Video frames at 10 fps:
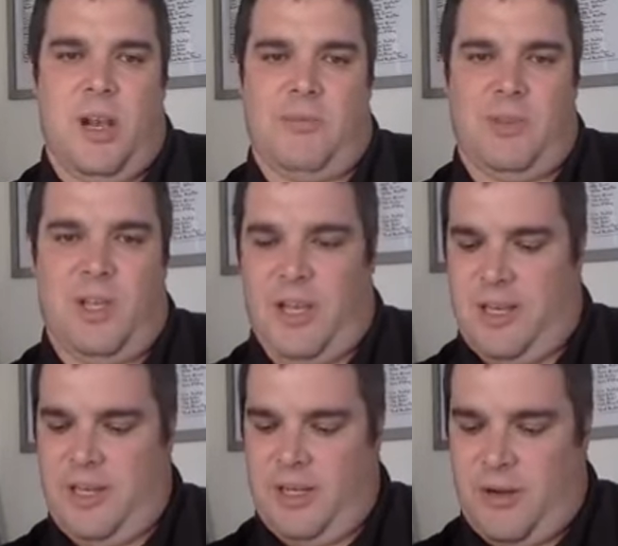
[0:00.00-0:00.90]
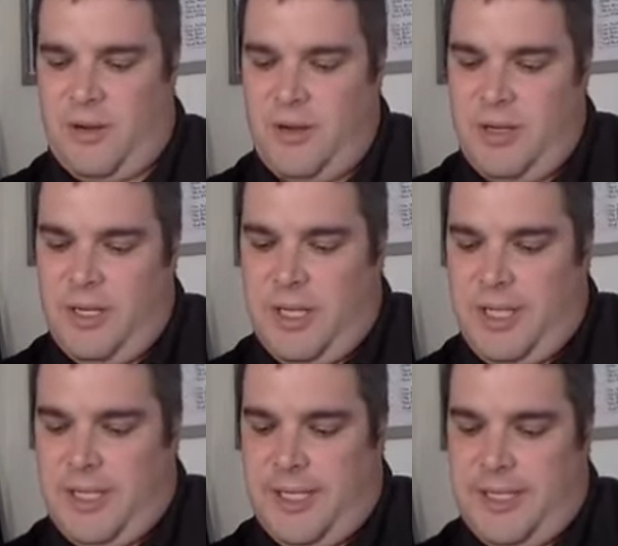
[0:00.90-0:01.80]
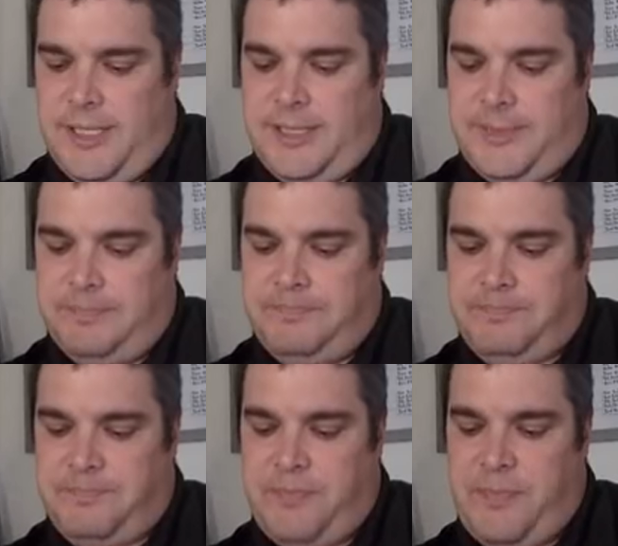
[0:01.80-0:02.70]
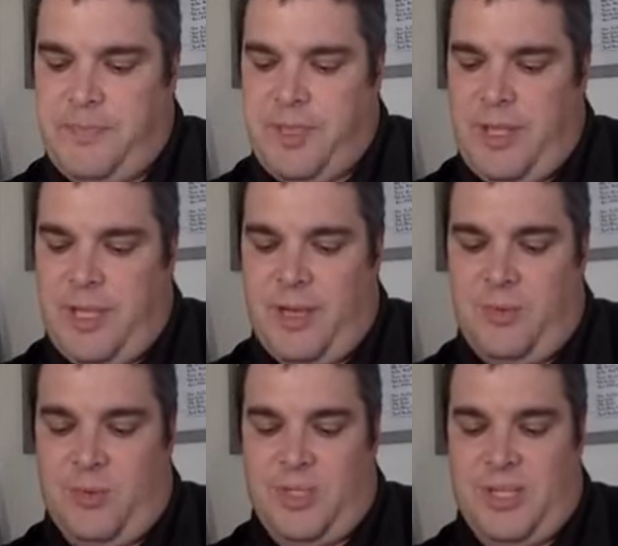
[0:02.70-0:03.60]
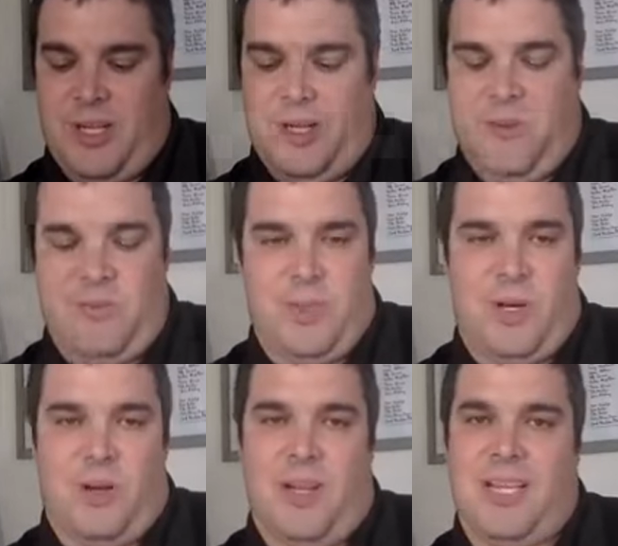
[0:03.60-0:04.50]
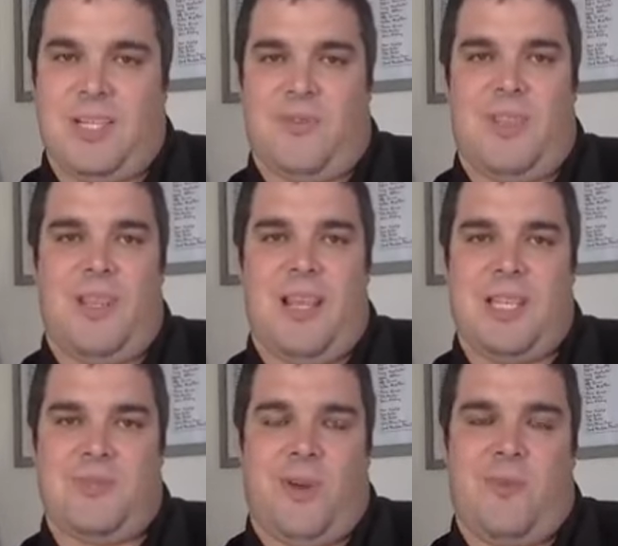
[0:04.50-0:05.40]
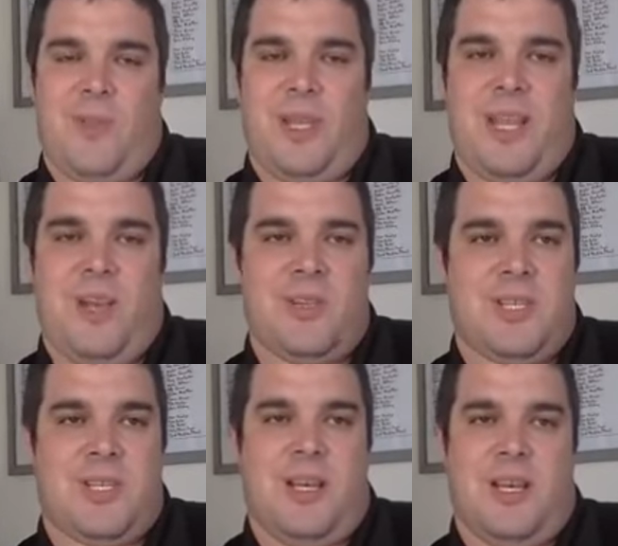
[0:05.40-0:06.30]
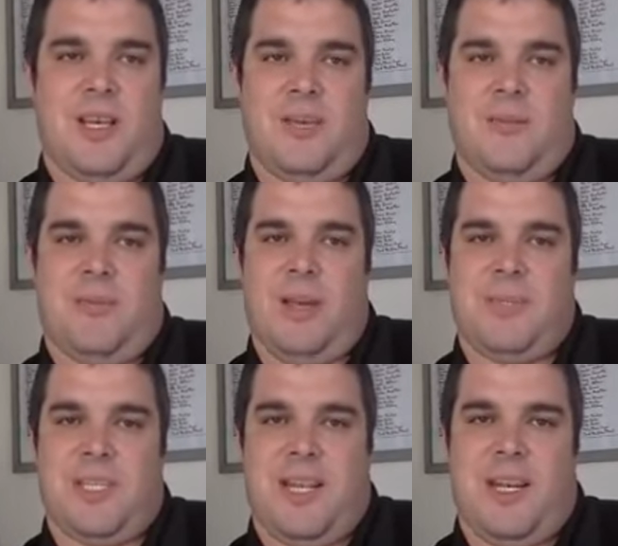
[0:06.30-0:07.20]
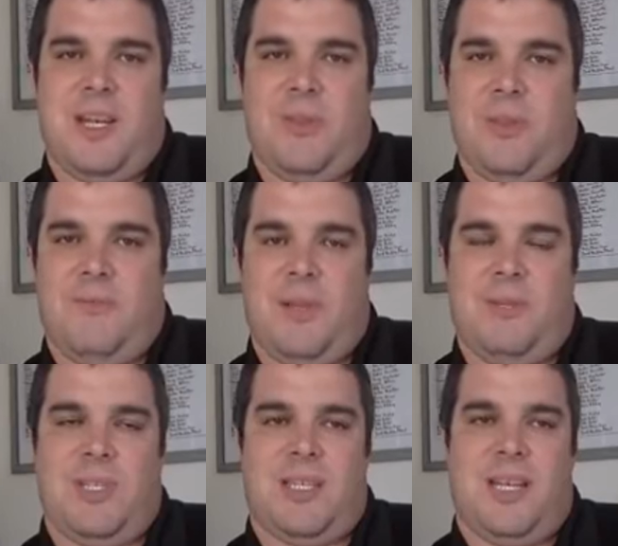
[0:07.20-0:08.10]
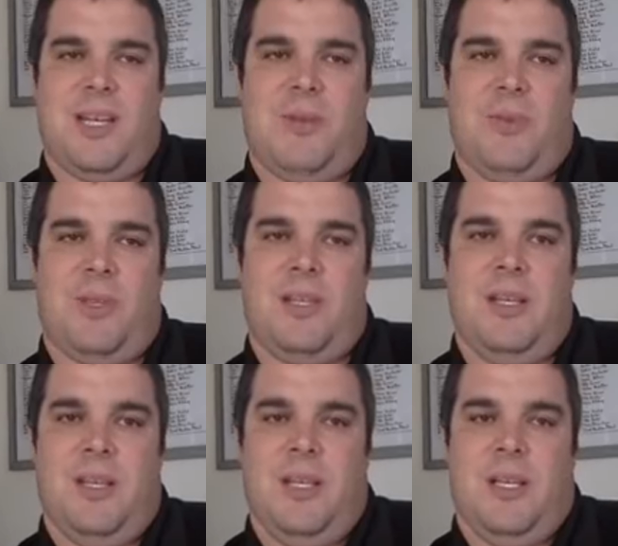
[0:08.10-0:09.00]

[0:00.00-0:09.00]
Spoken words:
offline here. And we'll just kind of go from there. As for everything else, I'm staying healthy, family's staying healthy,